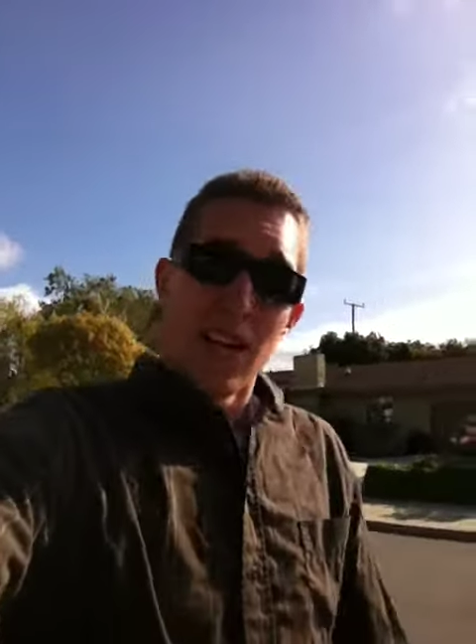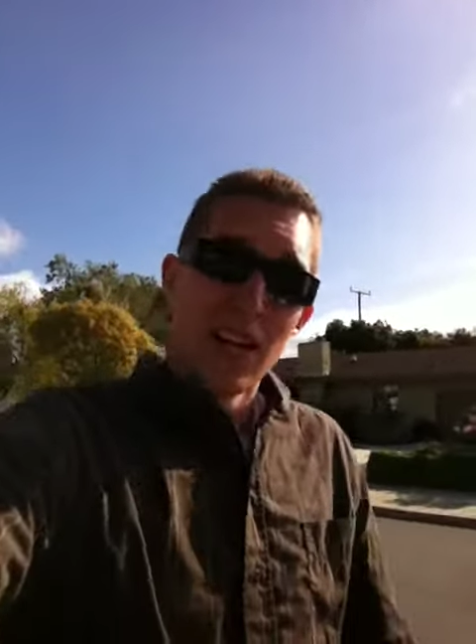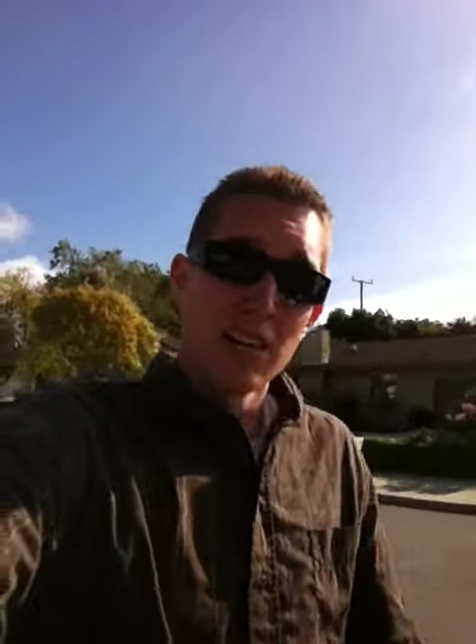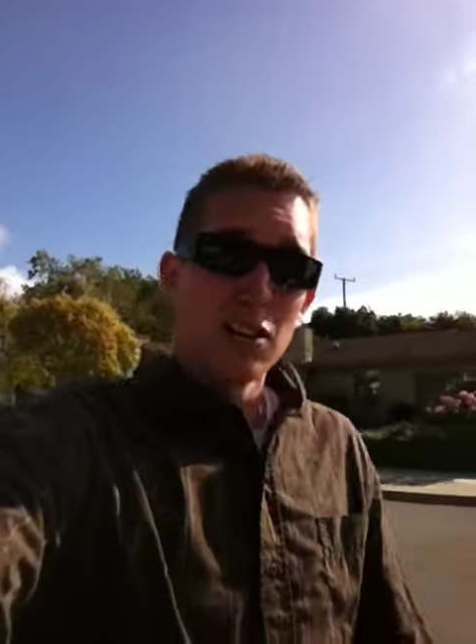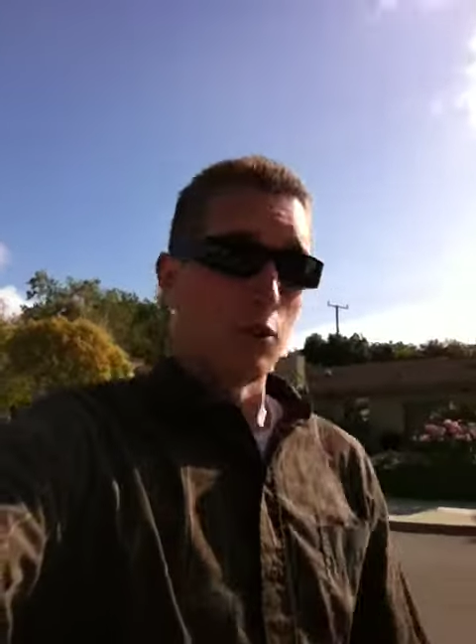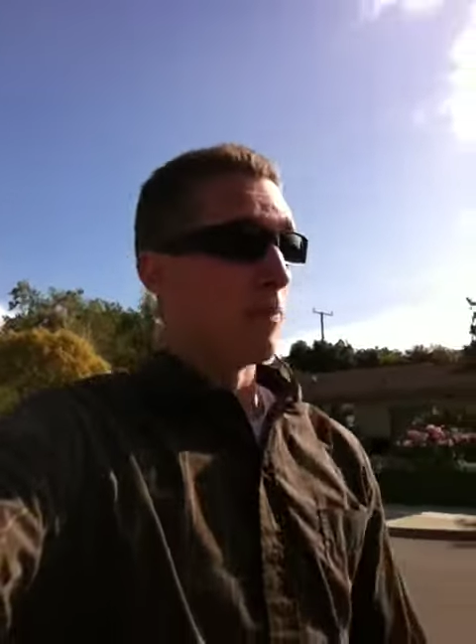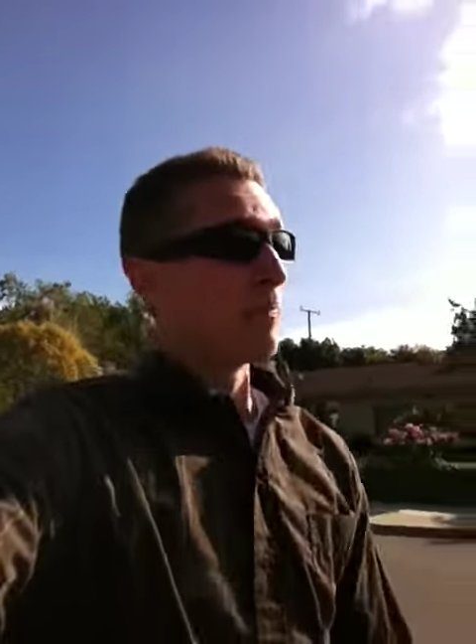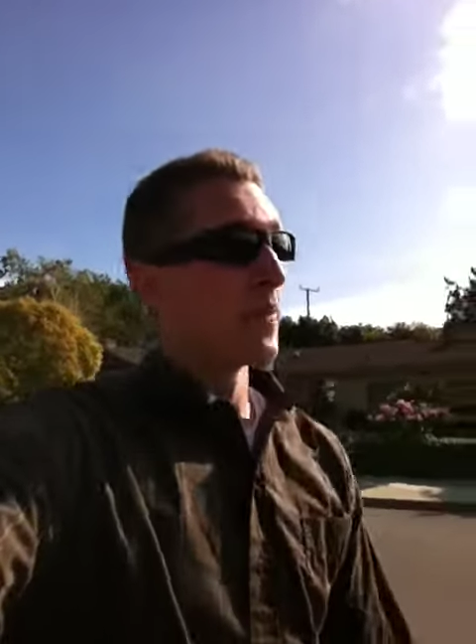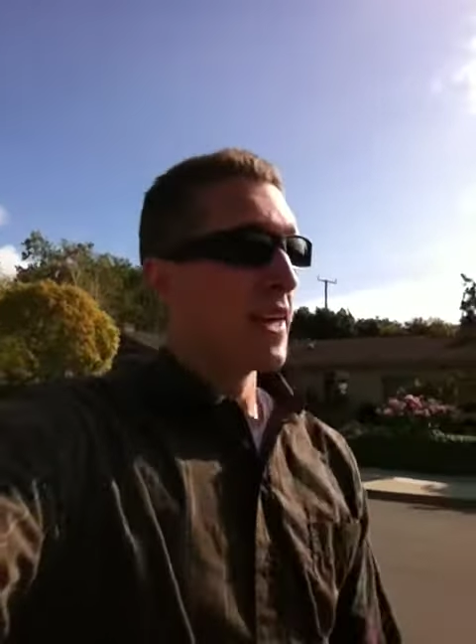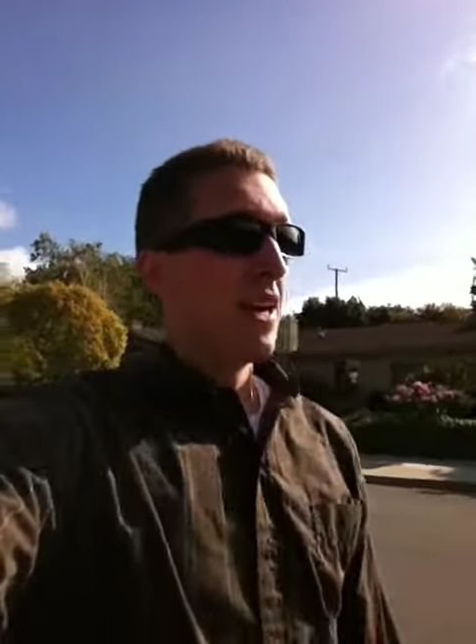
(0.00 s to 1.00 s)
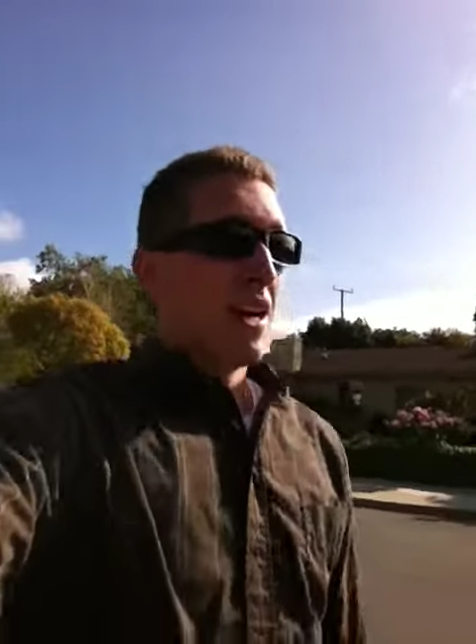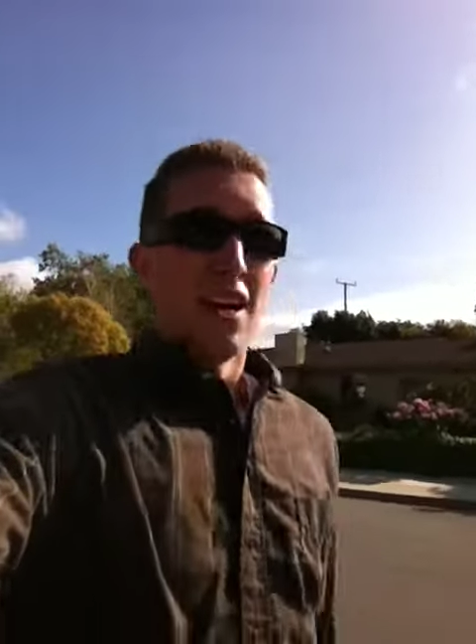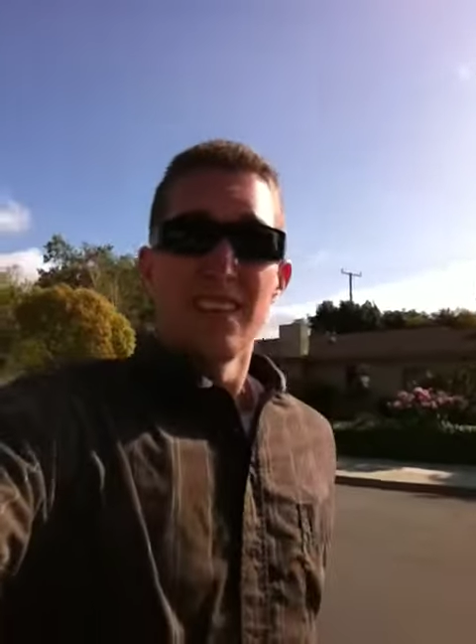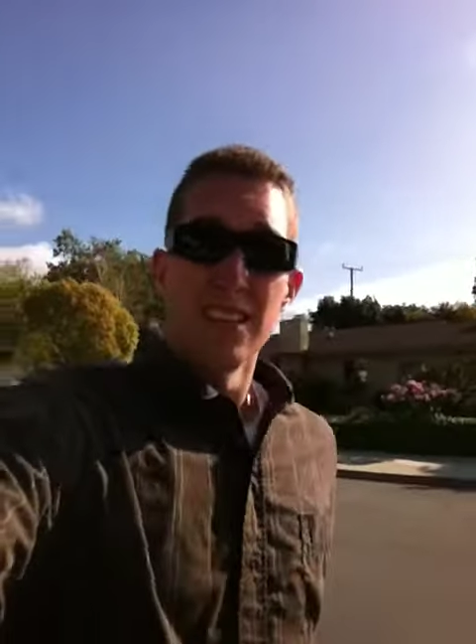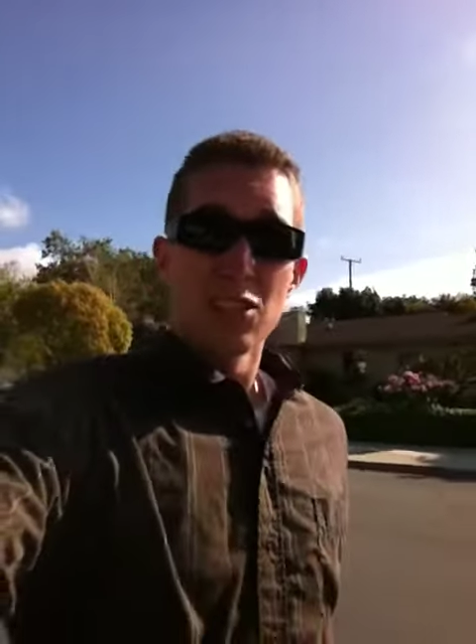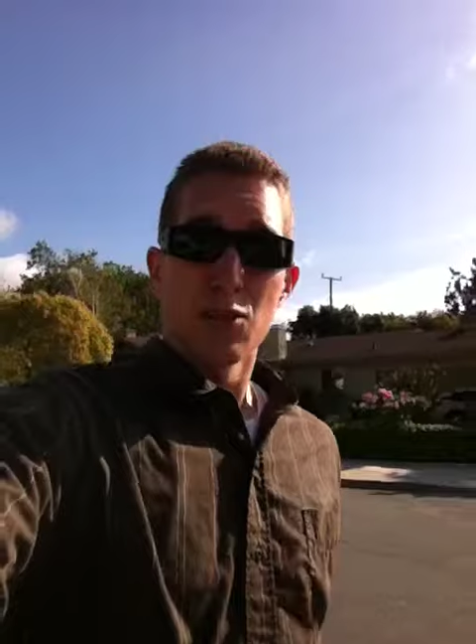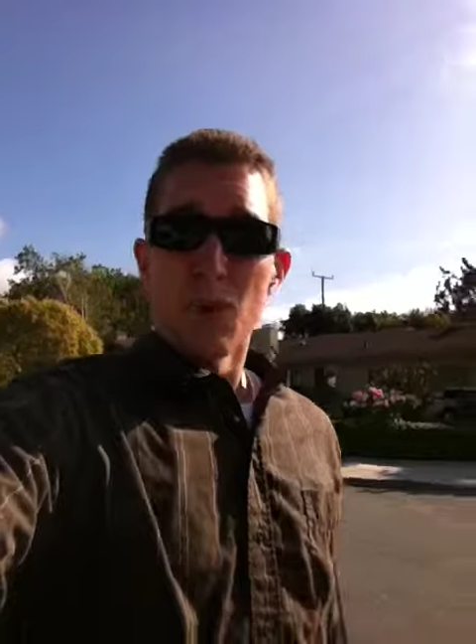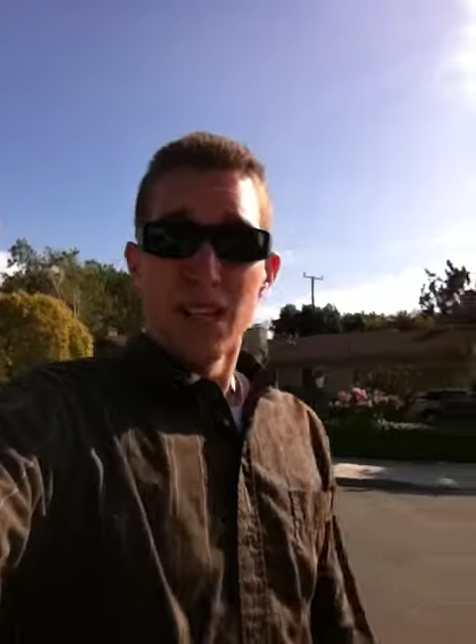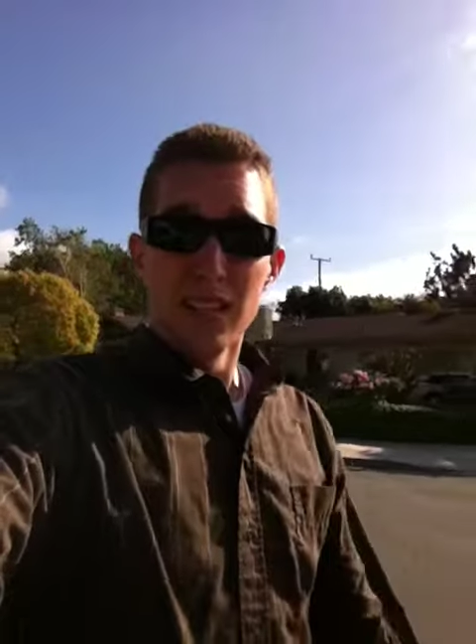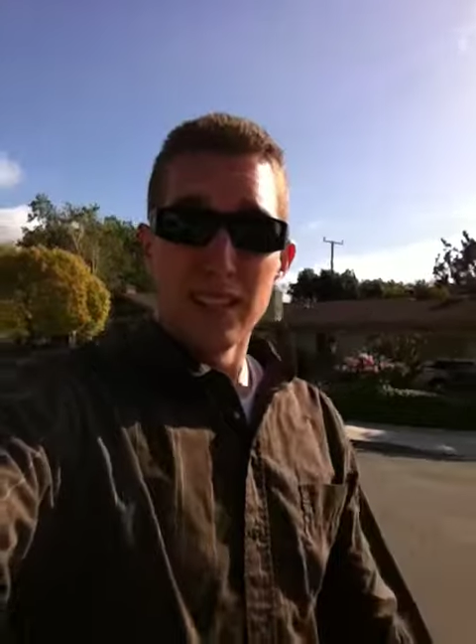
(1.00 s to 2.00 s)
and you. I think
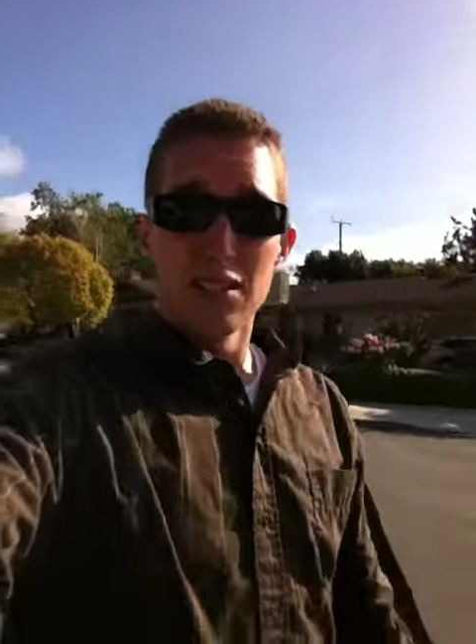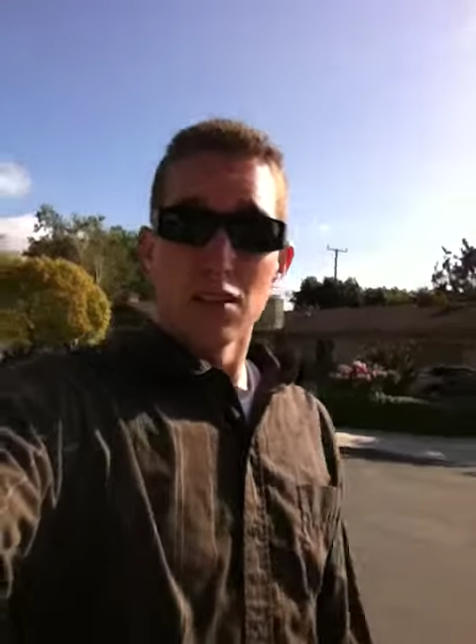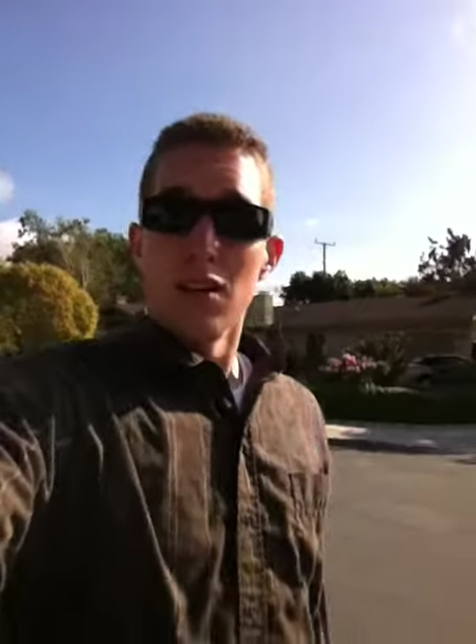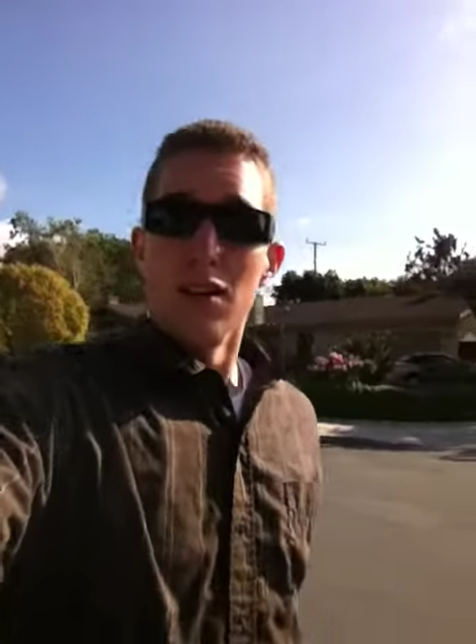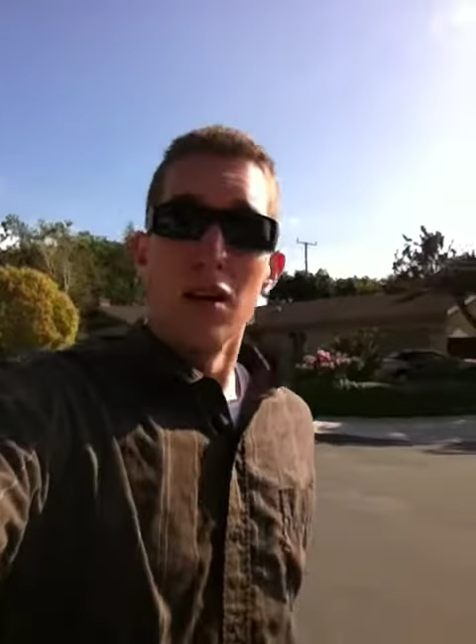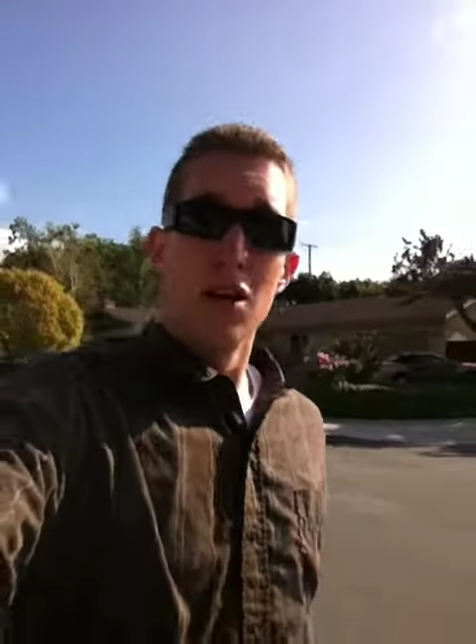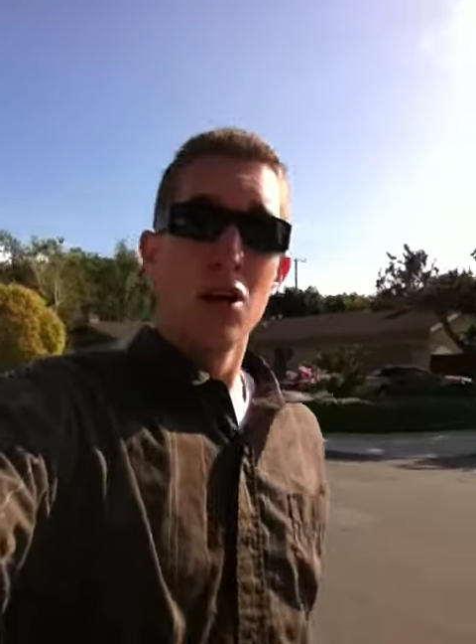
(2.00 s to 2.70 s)
smiling is a